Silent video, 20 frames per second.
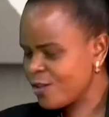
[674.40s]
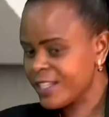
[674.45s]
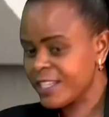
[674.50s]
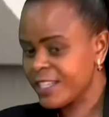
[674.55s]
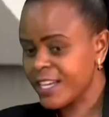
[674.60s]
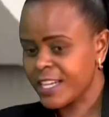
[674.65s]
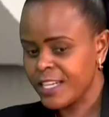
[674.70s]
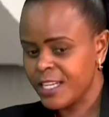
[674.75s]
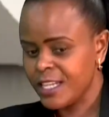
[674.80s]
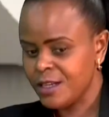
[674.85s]

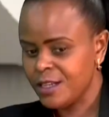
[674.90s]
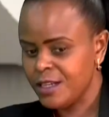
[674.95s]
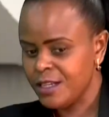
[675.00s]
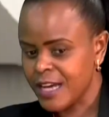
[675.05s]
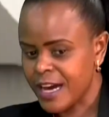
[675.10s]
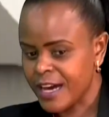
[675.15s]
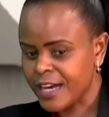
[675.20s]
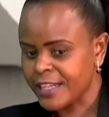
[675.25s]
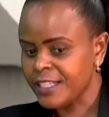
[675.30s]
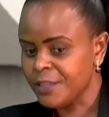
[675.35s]

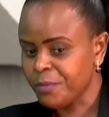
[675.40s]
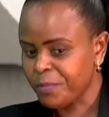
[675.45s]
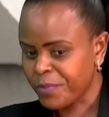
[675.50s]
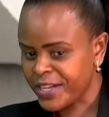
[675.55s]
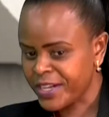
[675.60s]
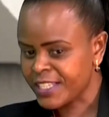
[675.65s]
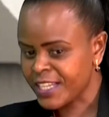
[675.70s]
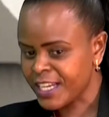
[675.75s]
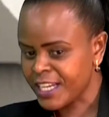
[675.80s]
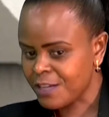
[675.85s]
a
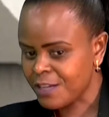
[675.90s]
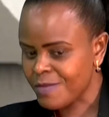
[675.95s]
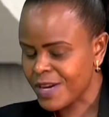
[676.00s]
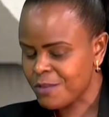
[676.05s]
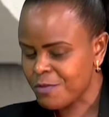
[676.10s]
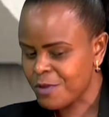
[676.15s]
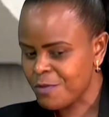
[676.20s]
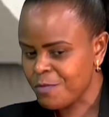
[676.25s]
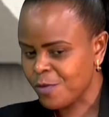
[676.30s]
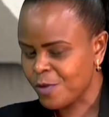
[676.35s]
depressant,
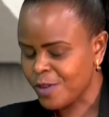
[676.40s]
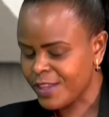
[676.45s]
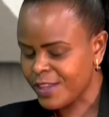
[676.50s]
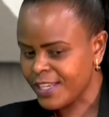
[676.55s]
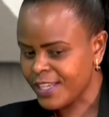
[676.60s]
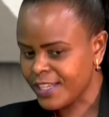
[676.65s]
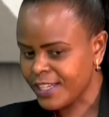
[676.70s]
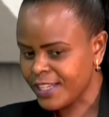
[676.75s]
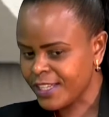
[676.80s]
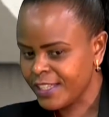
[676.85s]
but people
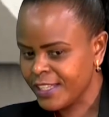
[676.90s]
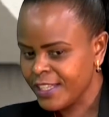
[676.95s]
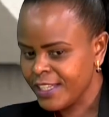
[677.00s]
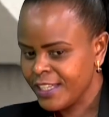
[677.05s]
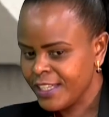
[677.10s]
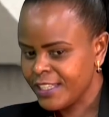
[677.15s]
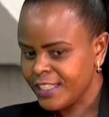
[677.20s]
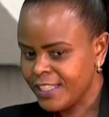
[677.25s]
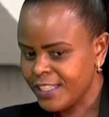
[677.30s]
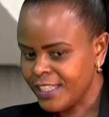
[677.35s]
think
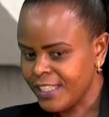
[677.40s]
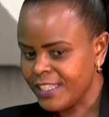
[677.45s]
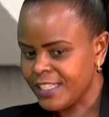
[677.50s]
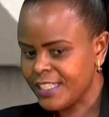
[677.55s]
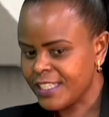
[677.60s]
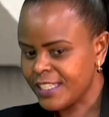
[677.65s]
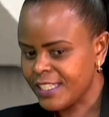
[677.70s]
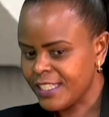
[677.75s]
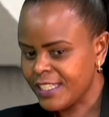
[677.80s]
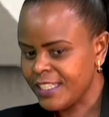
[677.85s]

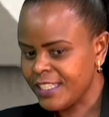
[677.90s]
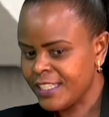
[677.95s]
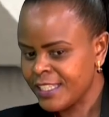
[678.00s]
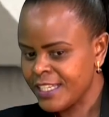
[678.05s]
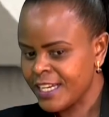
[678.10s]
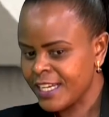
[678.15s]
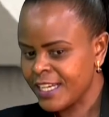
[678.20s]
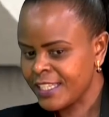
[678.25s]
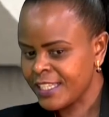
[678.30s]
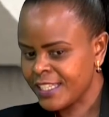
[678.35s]
it's
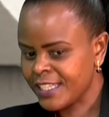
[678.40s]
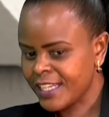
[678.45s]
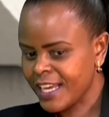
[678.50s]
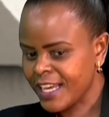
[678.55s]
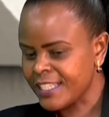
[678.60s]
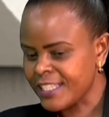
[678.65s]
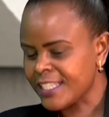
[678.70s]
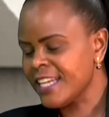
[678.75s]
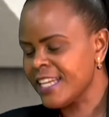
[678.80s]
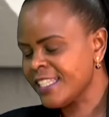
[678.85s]
just
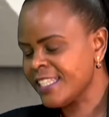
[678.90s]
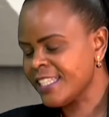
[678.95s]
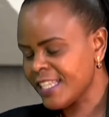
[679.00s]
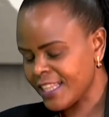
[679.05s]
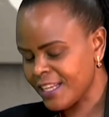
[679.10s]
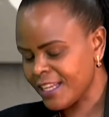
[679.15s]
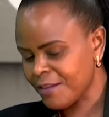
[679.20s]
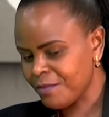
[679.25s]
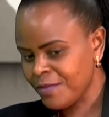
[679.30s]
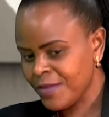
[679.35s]
exciting
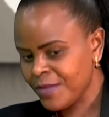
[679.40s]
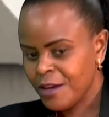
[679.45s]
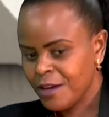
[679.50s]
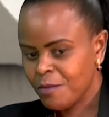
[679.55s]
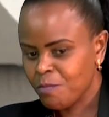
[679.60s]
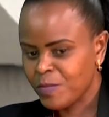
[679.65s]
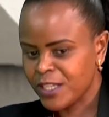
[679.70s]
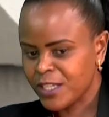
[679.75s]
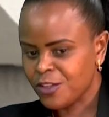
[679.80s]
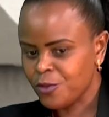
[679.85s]
them.
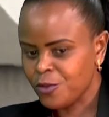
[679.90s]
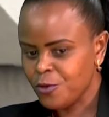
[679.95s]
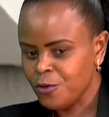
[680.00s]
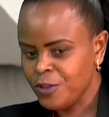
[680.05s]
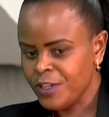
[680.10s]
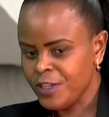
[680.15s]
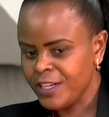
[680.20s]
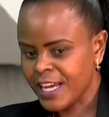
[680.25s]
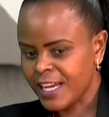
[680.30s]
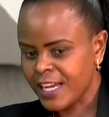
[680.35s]
But you
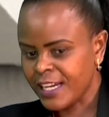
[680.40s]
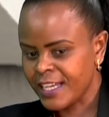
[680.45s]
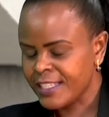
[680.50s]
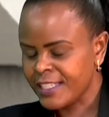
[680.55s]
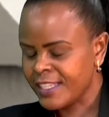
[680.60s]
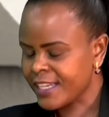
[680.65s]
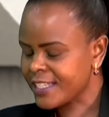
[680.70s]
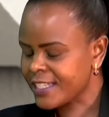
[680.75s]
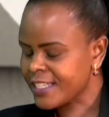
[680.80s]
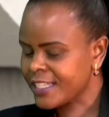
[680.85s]
realize
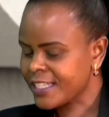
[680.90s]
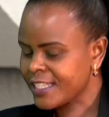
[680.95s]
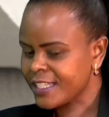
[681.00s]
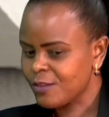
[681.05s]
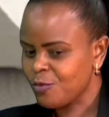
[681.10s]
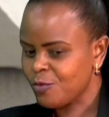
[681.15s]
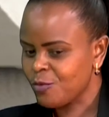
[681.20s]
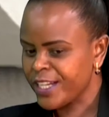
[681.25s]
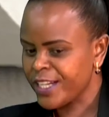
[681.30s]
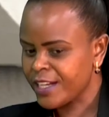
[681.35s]
that
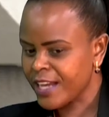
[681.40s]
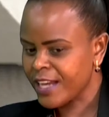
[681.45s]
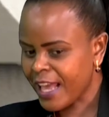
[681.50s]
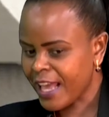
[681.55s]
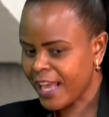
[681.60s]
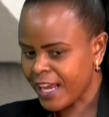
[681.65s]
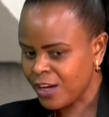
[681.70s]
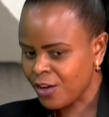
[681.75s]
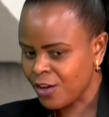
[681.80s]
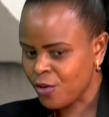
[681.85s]
when
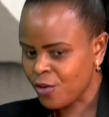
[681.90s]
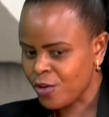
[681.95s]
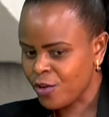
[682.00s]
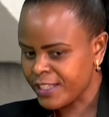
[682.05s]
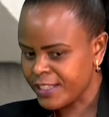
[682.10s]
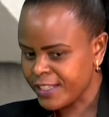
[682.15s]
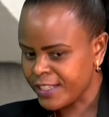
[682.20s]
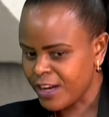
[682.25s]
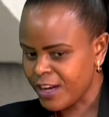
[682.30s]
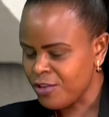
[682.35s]
alcohol
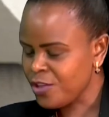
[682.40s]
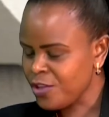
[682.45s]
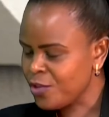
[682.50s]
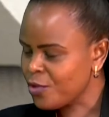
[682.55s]
is down your